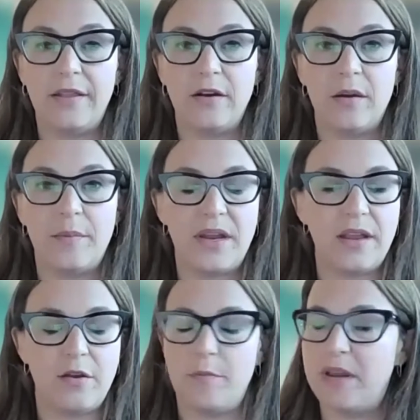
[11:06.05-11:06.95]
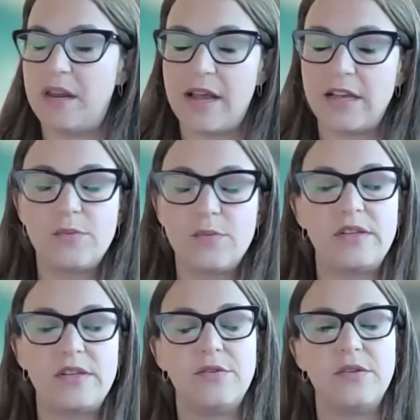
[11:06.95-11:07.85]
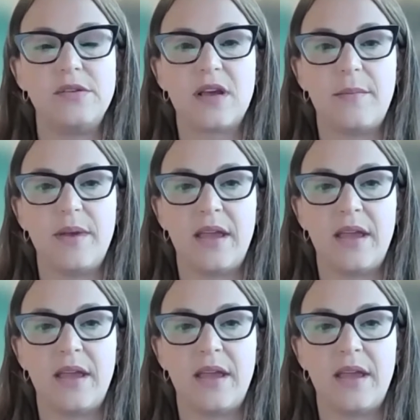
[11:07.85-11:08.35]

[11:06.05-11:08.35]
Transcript: there are new BDS resolutions coming